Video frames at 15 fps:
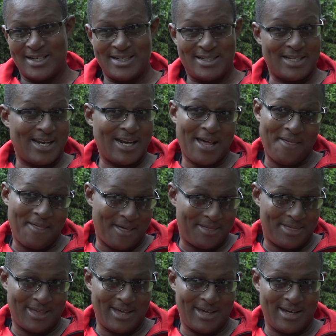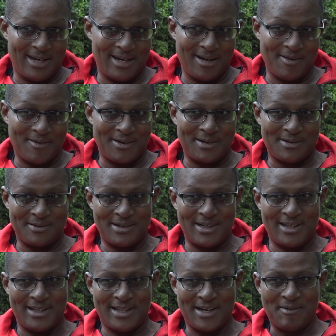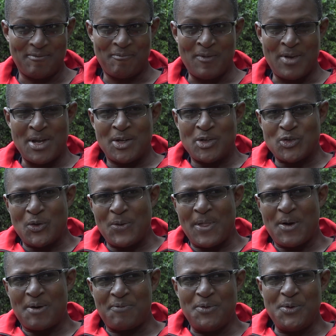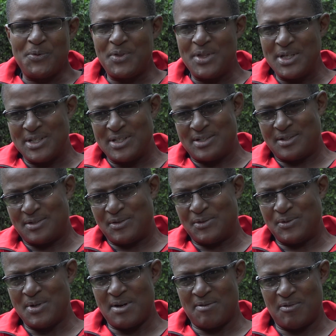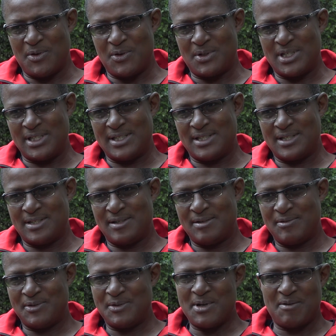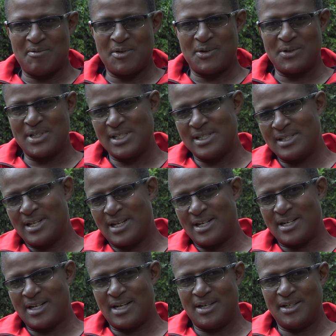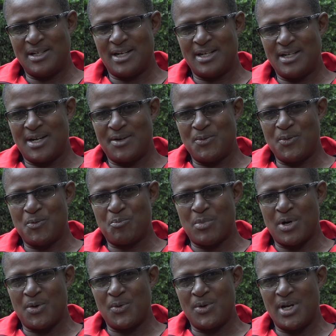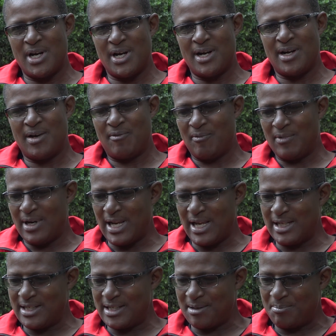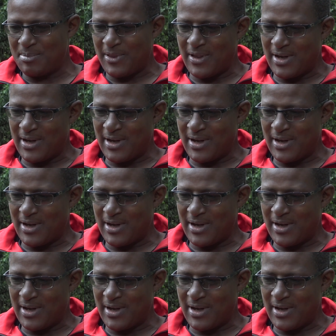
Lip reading: is another thing, eh, altogether. So there are a few things you'd have noticed. You'd have noticed that I would light up